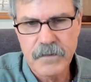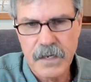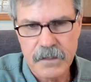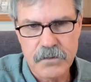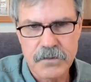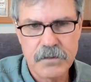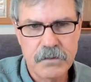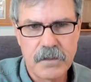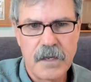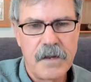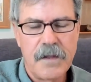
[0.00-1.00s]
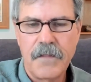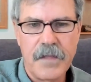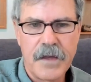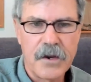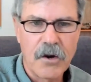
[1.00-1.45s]
factors
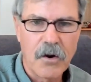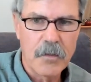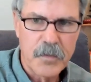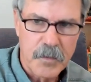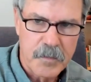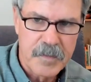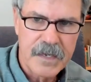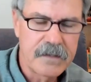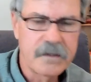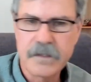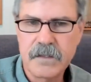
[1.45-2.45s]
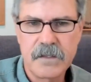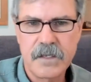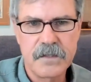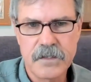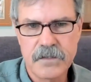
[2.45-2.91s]
that are propelling
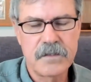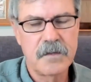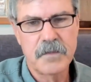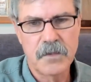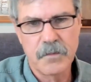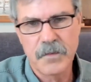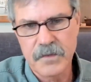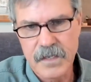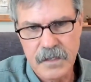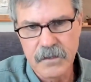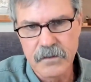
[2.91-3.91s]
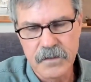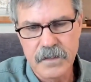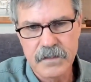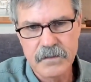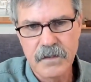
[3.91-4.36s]
the, the symptom or the
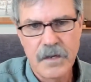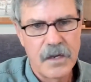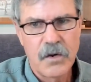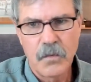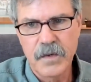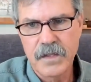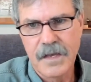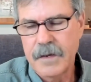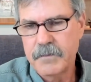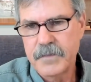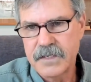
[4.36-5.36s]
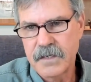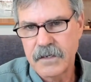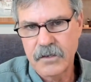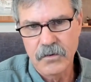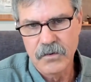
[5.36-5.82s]
illness with that
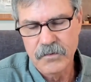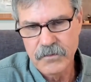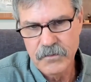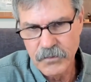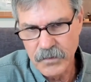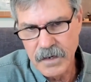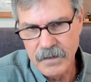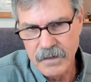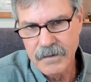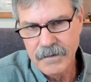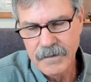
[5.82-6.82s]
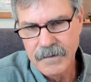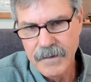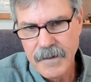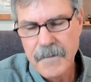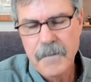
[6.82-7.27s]
particular drug.
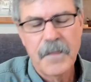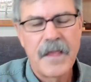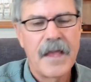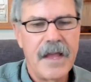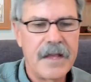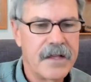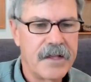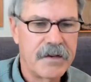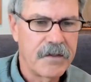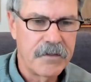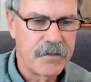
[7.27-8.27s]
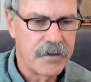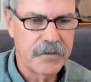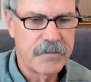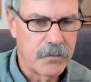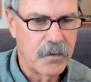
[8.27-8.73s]
And
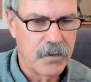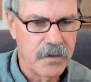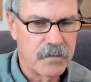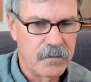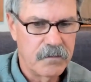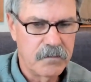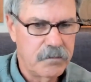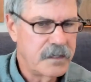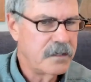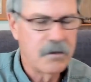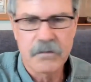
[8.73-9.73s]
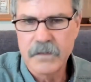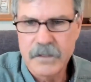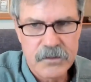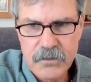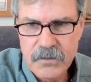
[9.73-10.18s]
therefore, we don't
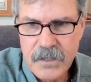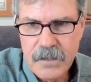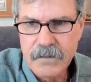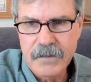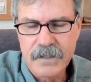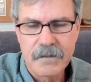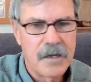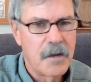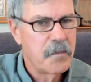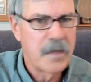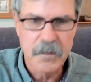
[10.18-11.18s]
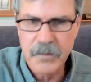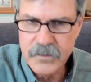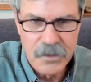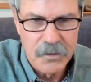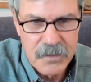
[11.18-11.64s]
induce healing. People
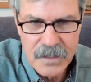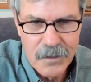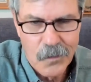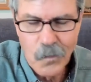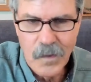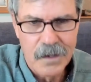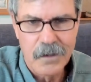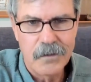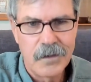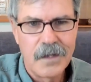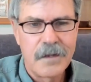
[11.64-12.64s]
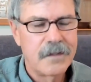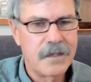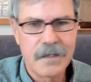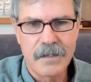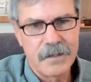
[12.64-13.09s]
don't get well
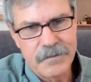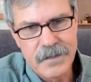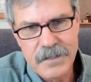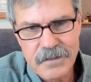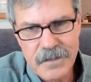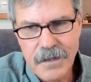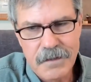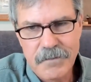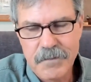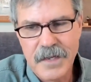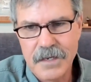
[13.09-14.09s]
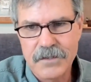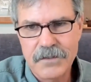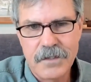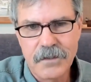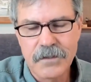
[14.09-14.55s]
they live in a state of
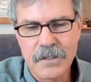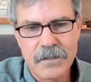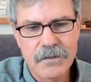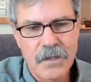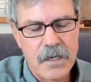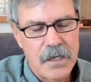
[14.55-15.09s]
managed illness.